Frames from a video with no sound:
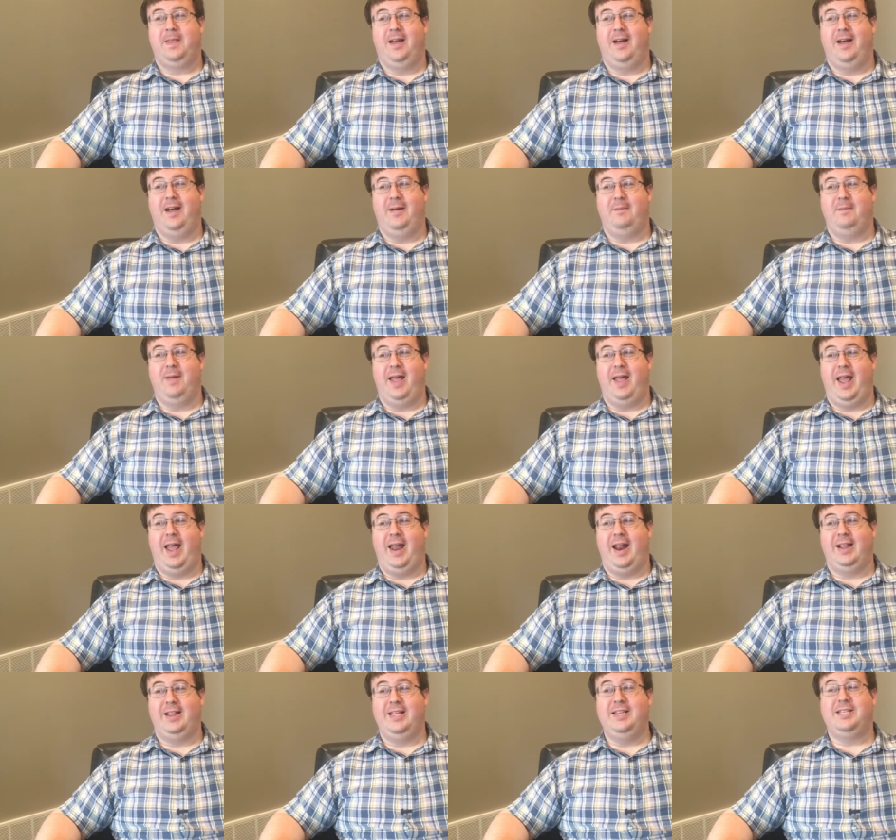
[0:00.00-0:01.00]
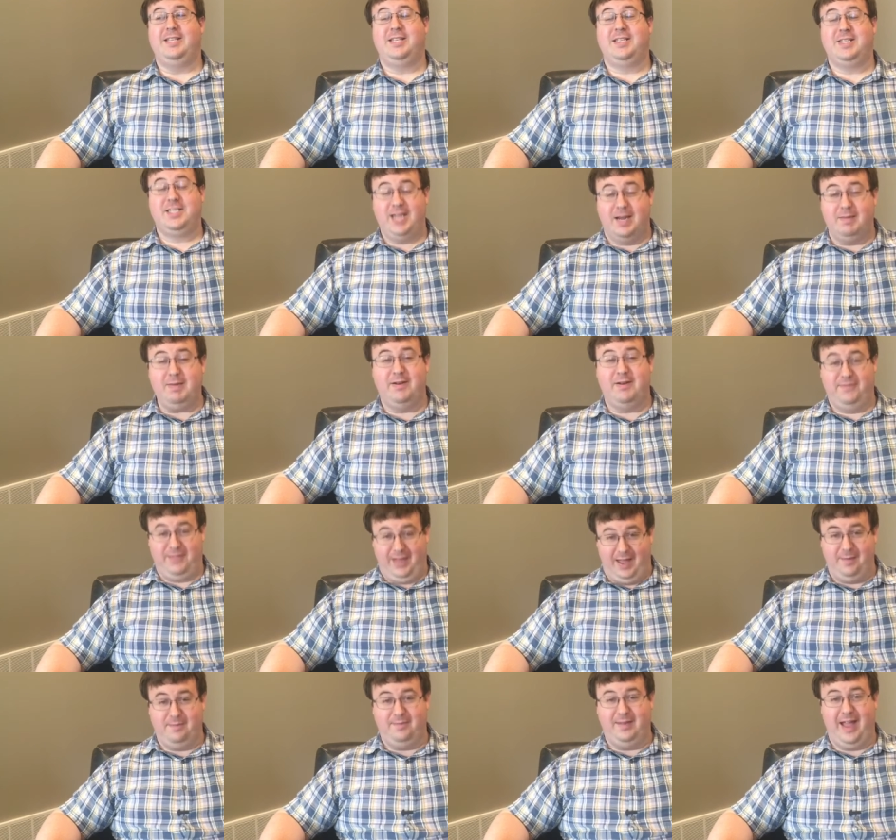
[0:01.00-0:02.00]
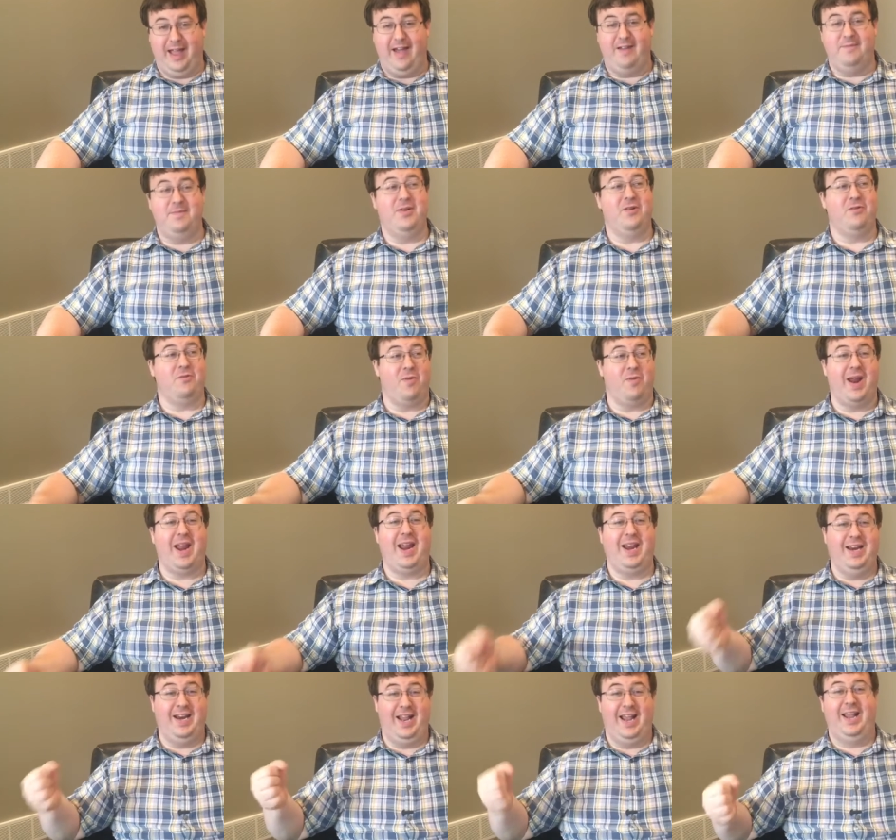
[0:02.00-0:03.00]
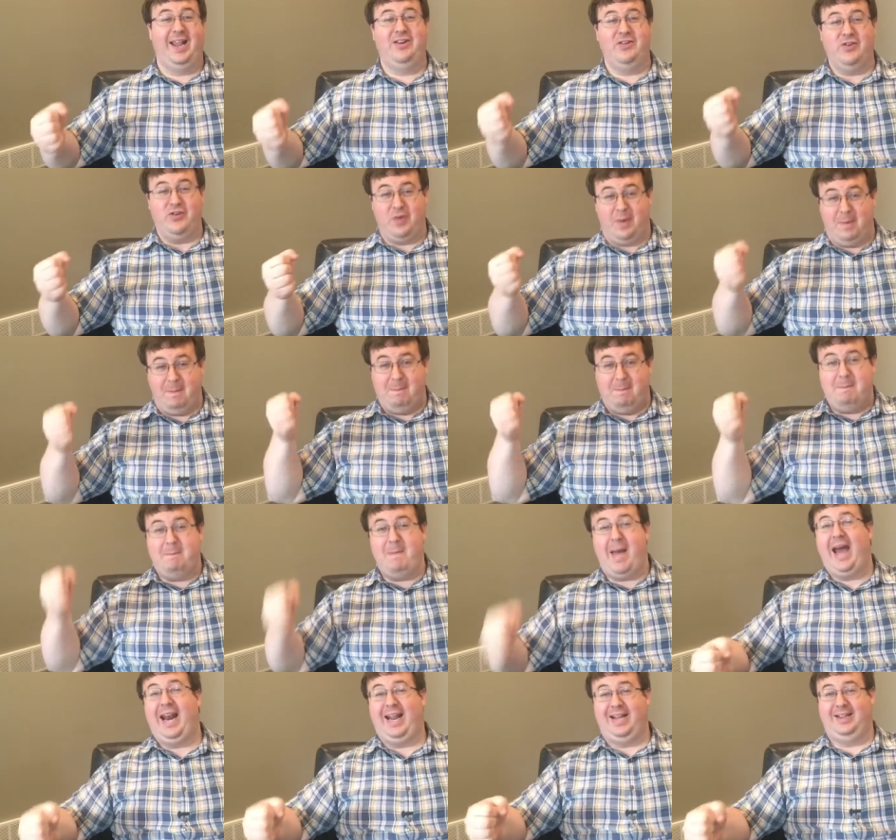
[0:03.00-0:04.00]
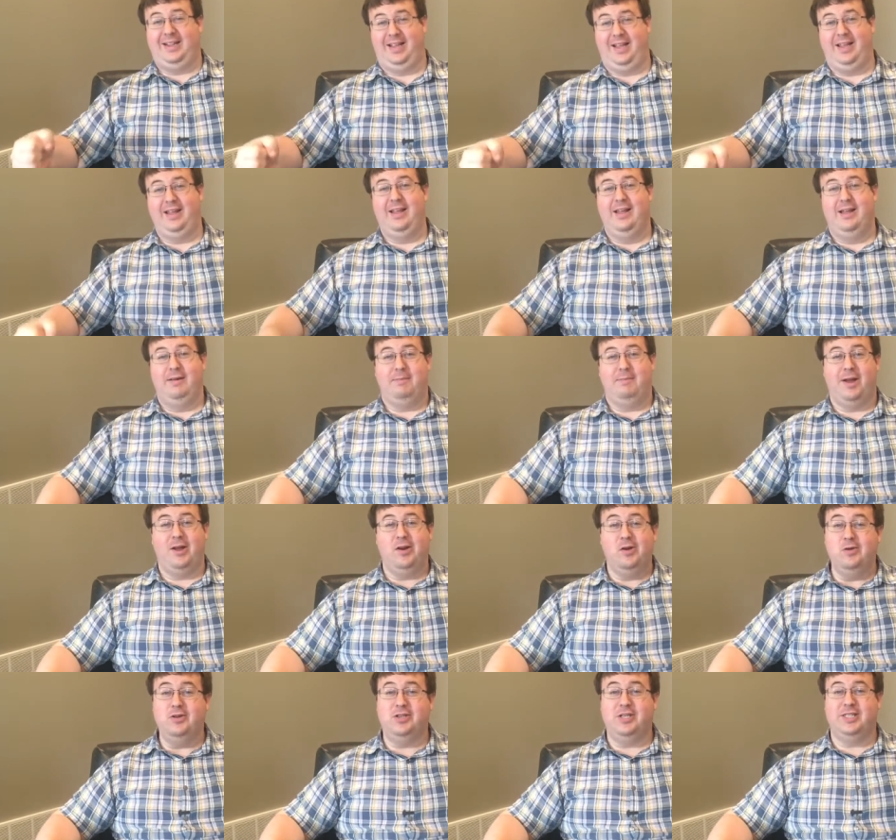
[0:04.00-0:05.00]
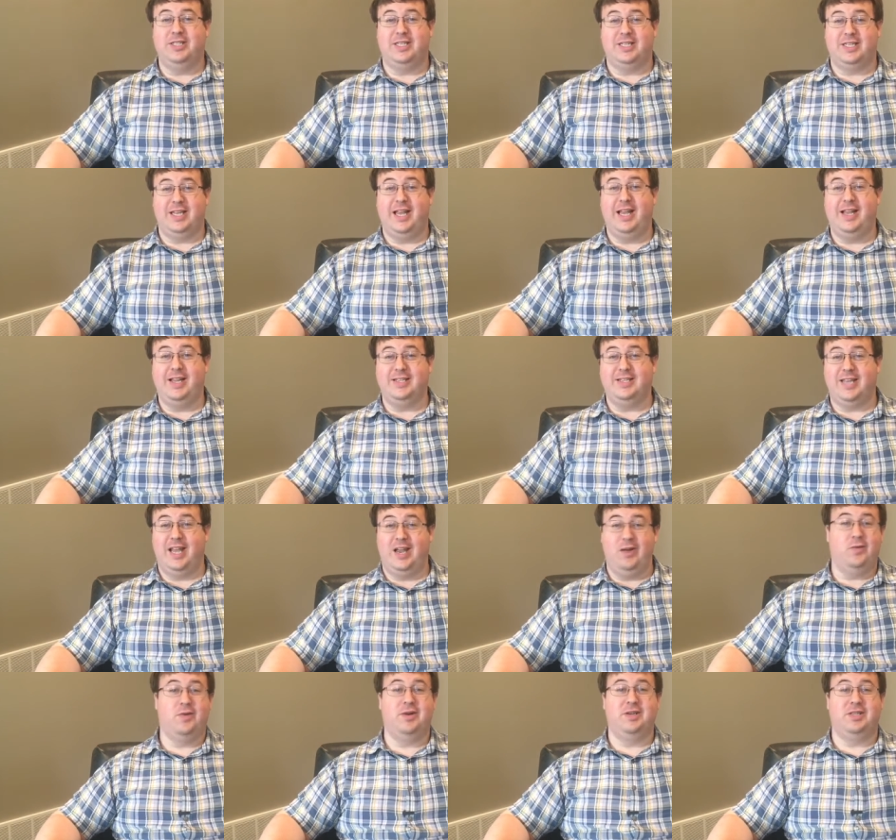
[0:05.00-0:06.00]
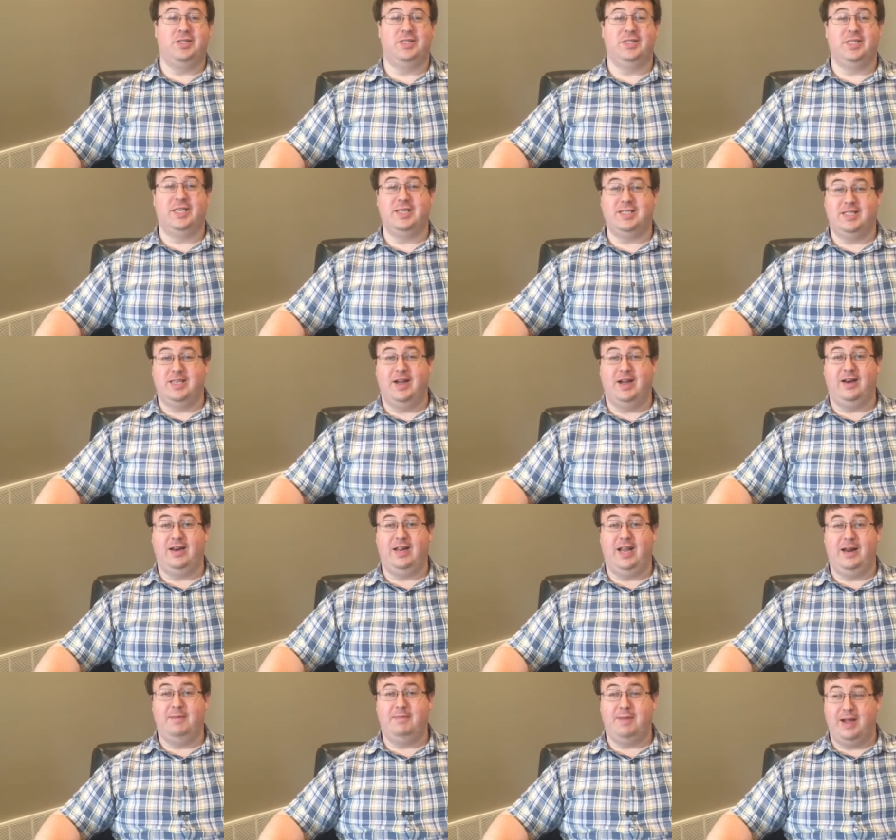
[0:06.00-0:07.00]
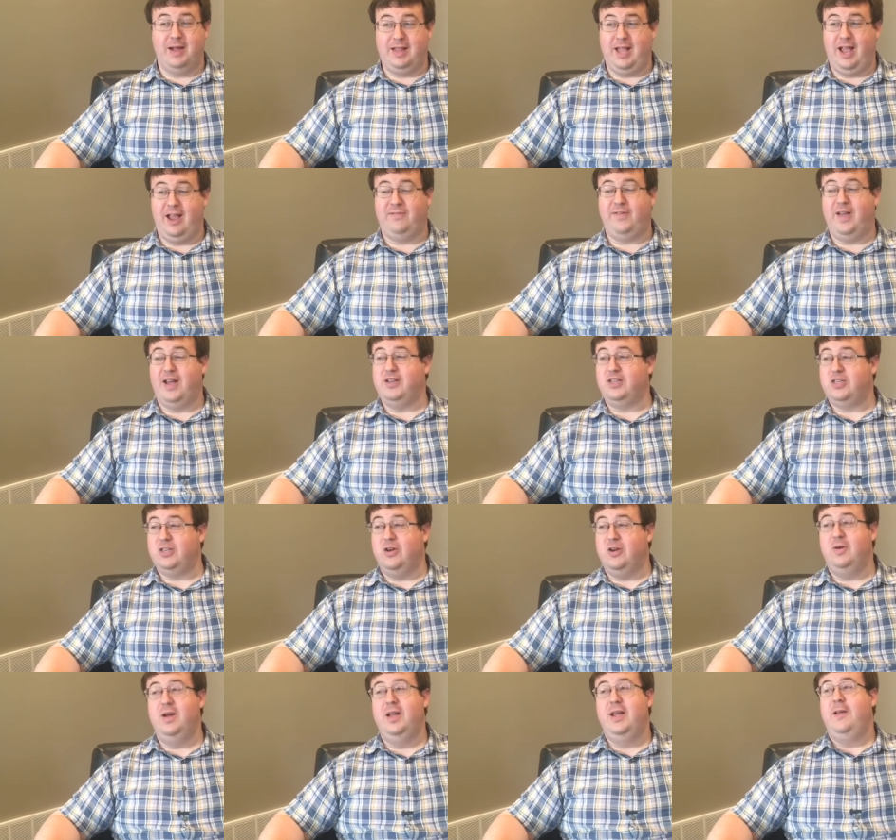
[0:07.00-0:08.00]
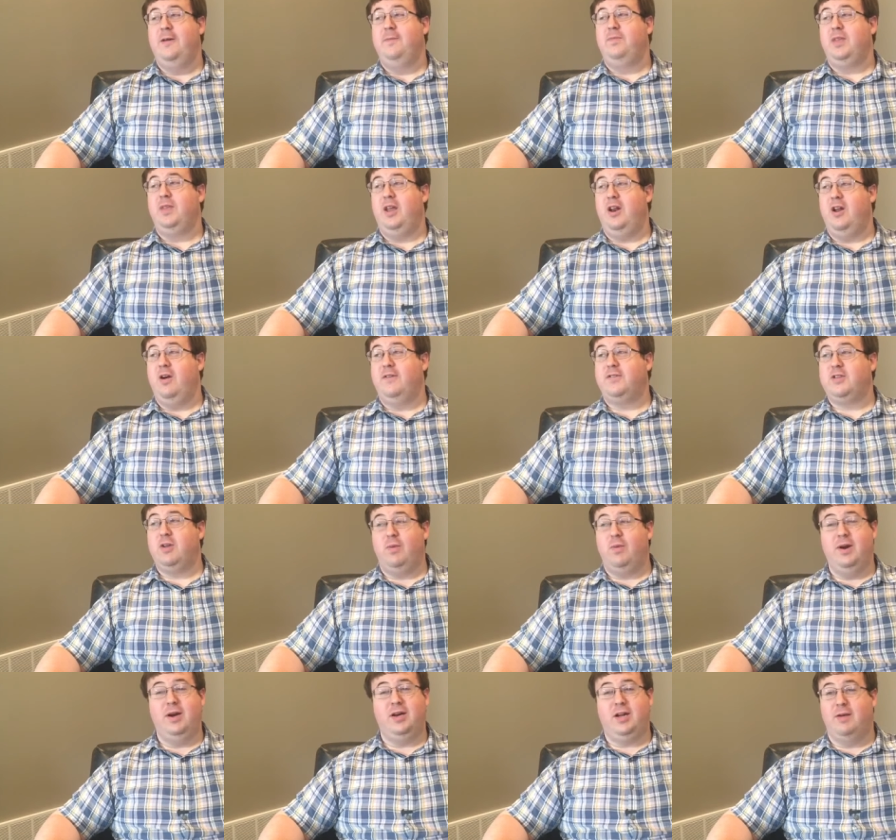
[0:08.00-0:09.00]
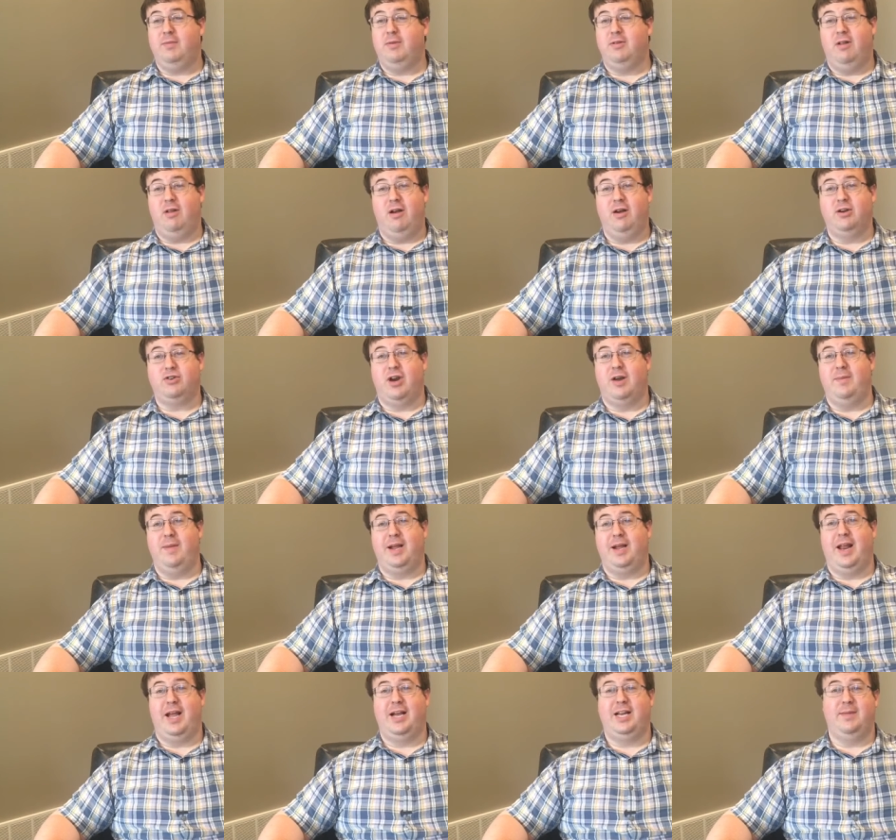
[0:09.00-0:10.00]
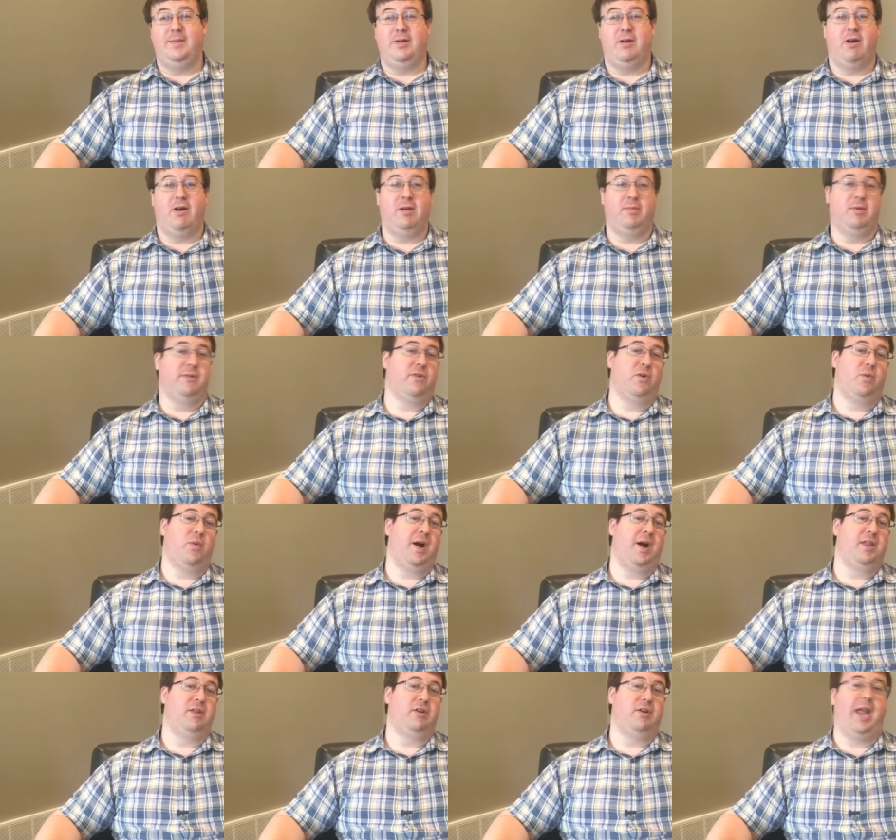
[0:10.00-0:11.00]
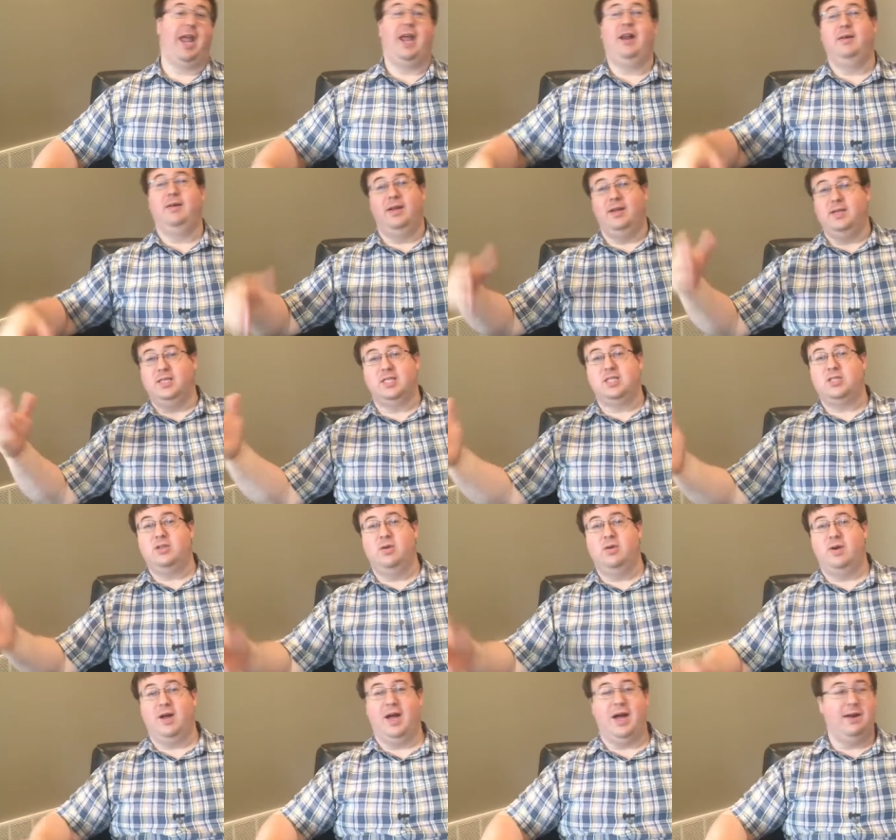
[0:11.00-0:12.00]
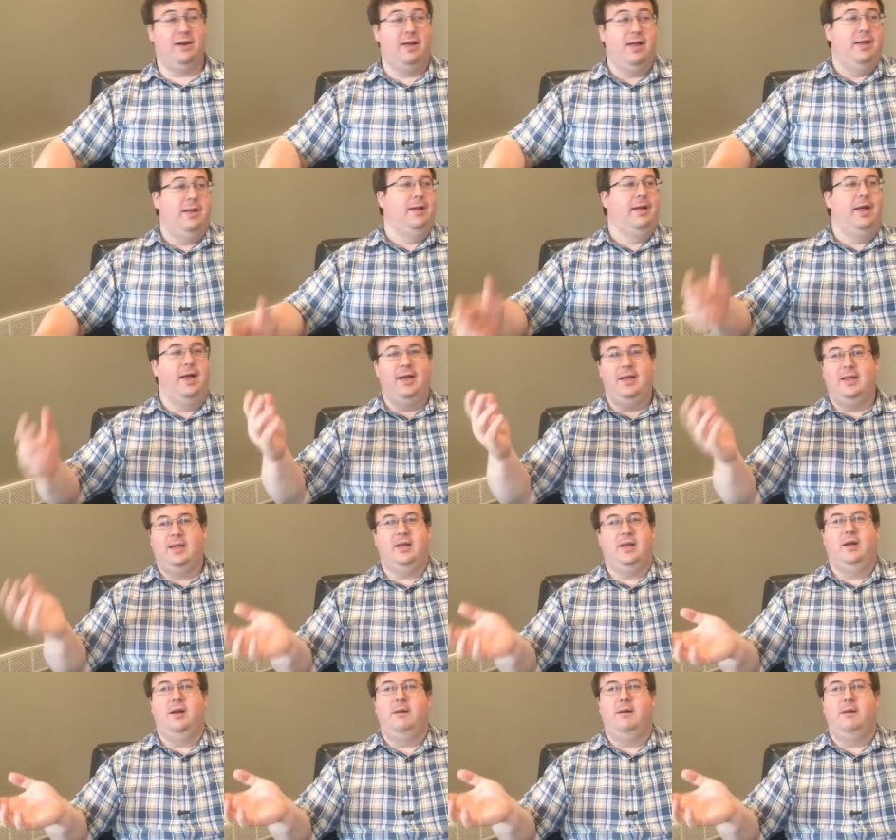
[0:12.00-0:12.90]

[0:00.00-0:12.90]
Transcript: Um, and at least some of them have been reined in dramatically by who Jesus is and what Jesus has done in my life. And so, you know, if someone would come along and try to make an academic argument for why there can exist no God, eh,